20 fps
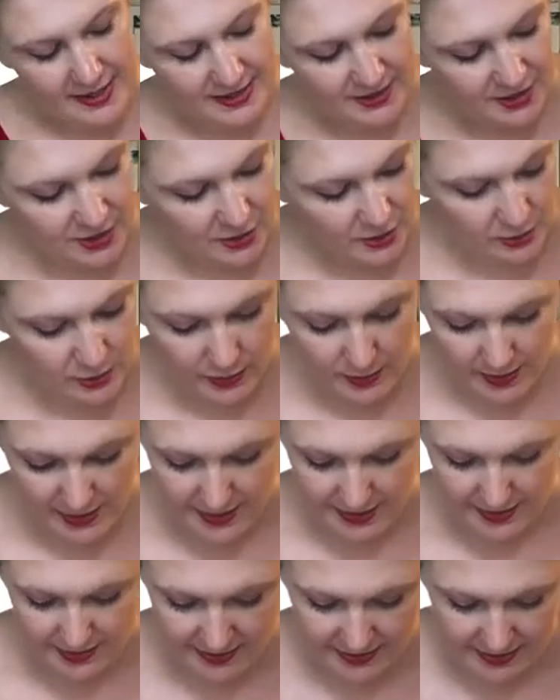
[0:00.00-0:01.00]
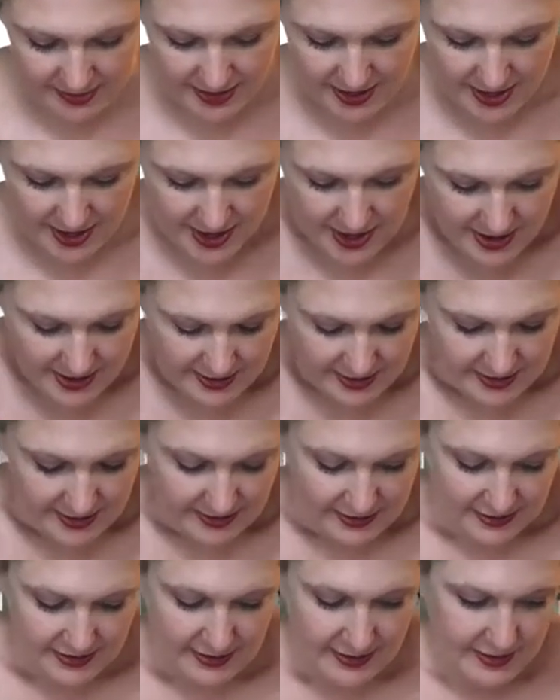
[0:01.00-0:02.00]
into the
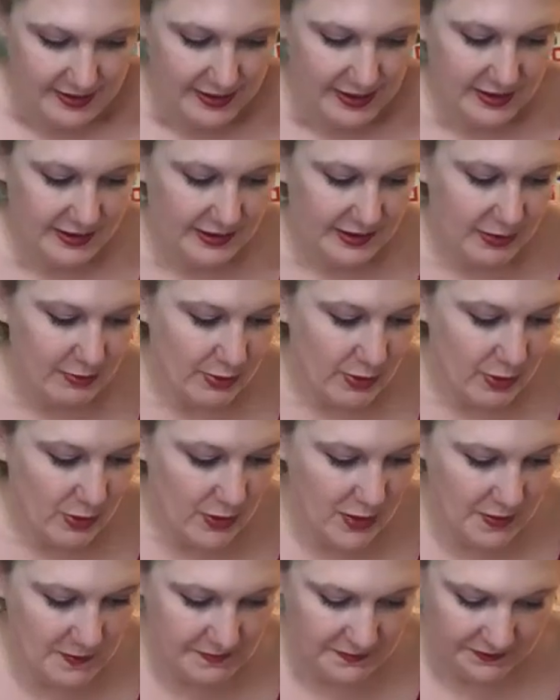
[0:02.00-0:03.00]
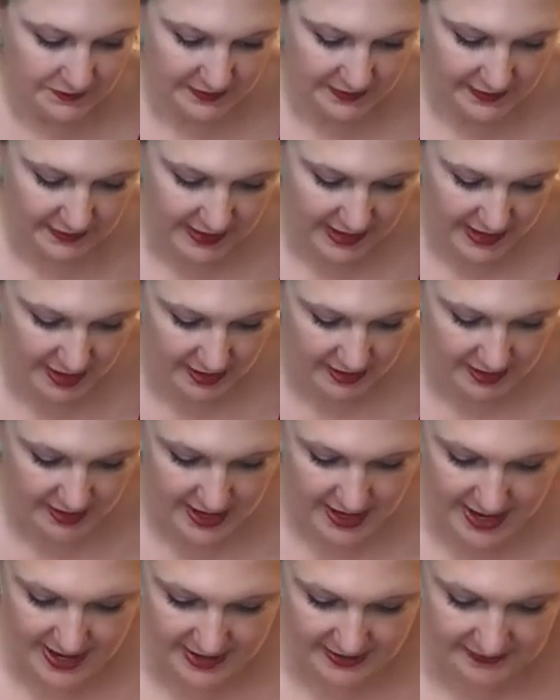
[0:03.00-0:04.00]
little bowl, layer it
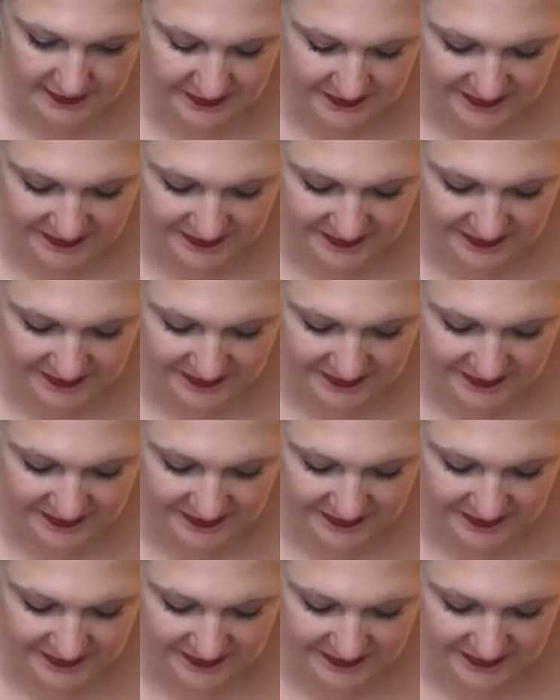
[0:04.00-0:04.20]
in.